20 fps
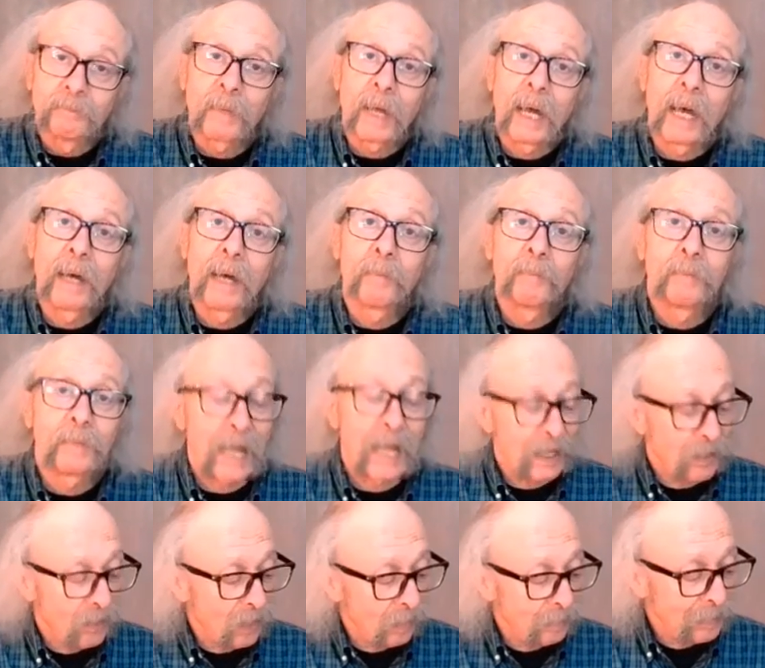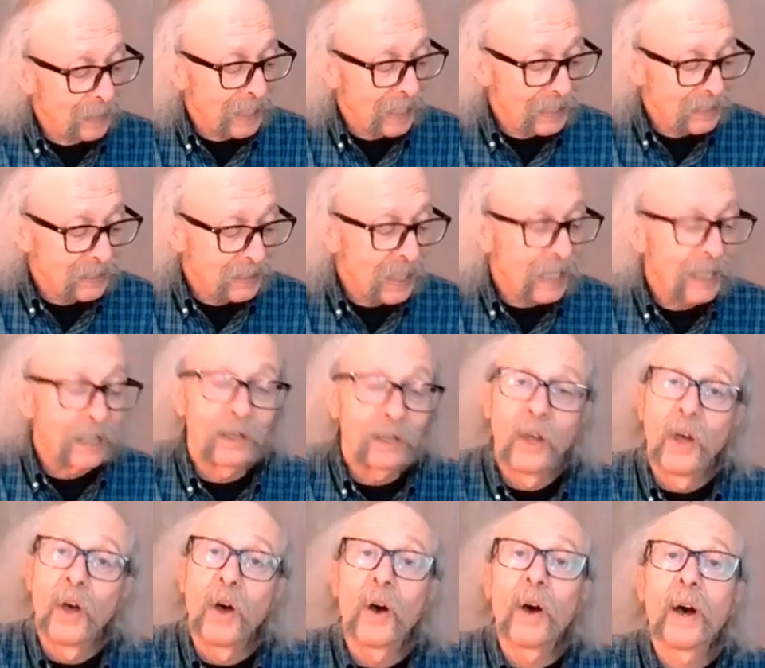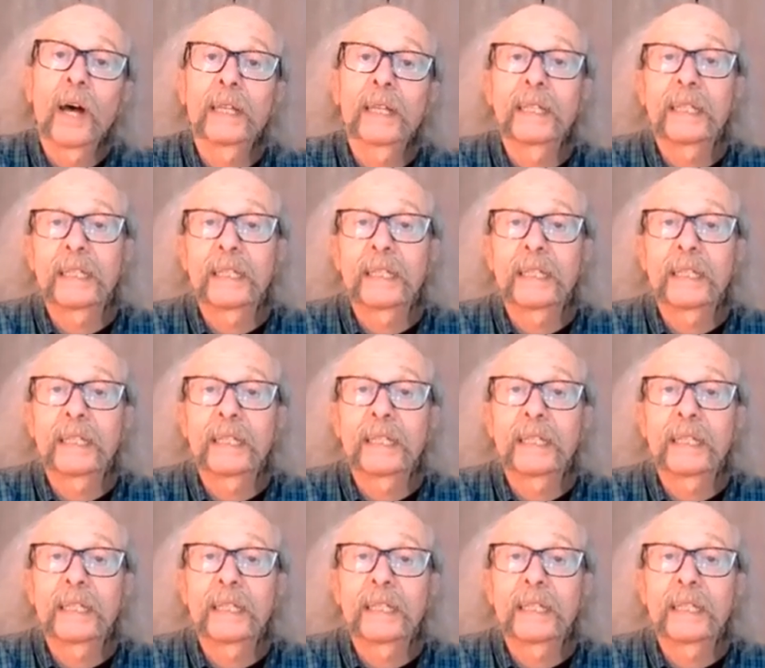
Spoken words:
that harmonized scale on the